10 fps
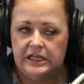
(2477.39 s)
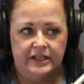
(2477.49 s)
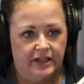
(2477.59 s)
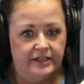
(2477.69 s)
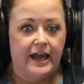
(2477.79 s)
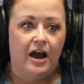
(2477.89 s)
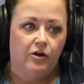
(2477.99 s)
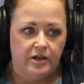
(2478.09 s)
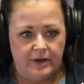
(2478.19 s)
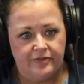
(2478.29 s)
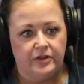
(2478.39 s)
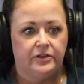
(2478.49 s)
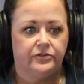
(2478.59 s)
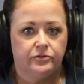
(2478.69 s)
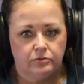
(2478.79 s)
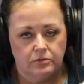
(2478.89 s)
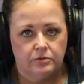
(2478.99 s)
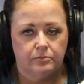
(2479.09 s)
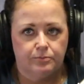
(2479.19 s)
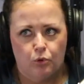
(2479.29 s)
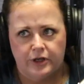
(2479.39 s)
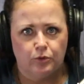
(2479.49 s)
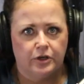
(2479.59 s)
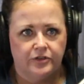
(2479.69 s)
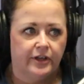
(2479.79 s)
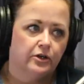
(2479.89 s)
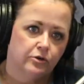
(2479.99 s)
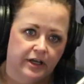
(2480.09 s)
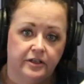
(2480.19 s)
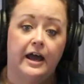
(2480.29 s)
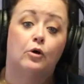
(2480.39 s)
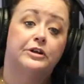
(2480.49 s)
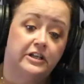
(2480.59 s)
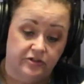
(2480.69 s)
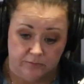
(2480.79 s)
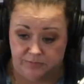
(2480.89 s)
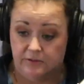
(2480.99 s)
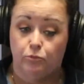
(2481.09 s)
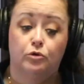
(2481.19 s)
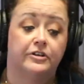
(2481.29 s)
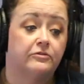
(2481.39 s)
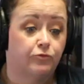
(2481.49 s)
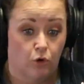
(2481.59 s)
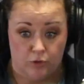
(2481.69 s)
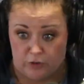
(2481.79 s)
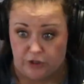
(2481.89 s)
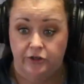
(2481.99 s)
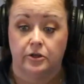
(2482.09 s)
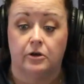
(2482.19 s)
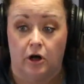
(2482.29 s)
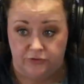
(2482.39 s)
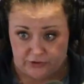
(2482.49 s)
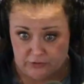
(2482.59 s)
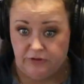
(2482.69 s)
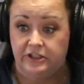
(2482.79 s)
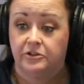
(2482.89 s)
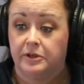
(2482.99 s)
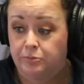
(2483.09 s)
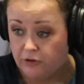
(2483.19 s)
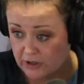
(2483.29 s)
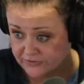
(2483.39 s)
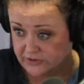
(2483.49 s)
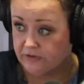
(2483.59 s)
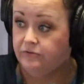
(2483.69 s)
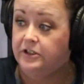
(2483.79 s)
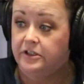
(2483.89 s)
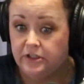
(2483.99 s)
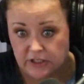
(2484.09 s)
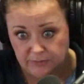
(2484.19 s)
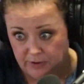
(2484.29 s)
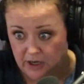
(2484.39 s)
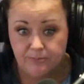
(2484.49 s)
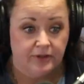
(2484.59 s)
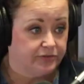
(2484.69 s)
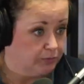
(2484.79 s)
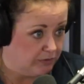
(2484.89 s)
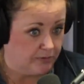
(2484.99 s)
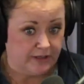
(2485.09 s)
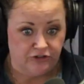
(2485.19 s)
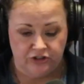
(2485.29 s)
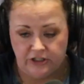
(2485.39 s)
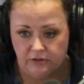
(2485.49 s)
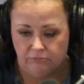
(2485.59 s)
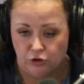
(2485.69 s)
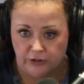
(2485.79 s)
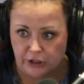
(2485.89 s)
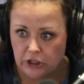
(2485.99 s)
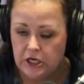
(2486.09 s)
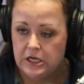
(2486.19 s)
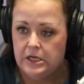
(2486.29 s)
And then now I'm at this point where it's like, okay, now we need to be moving forward. Also, we need to be progressive. We need to keep up, as we were mentioning earlier.